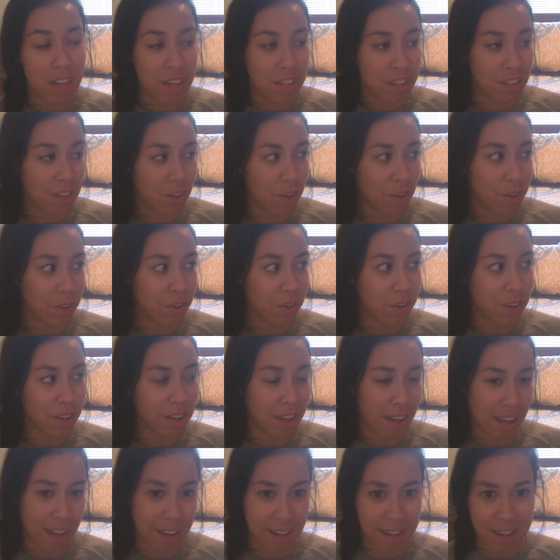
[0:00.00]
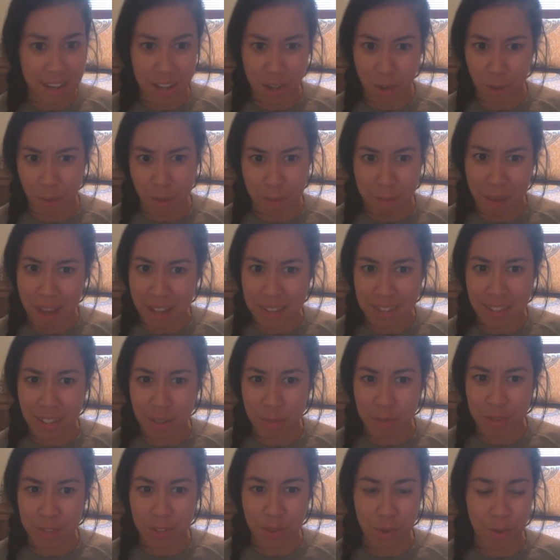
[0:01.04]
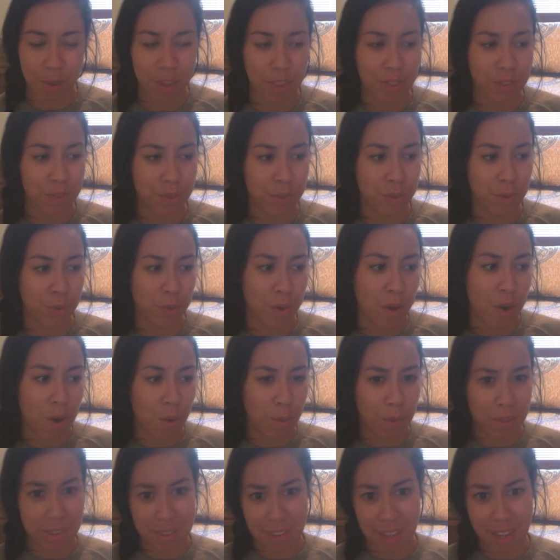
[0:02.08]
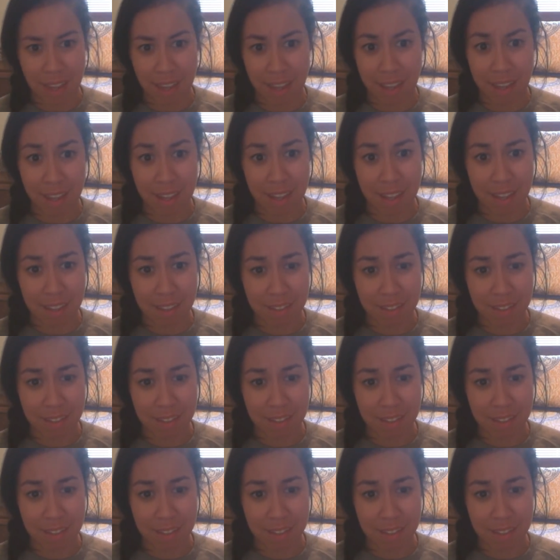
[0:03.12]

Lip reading: you know, you could kind of hear what my son was going through, what they,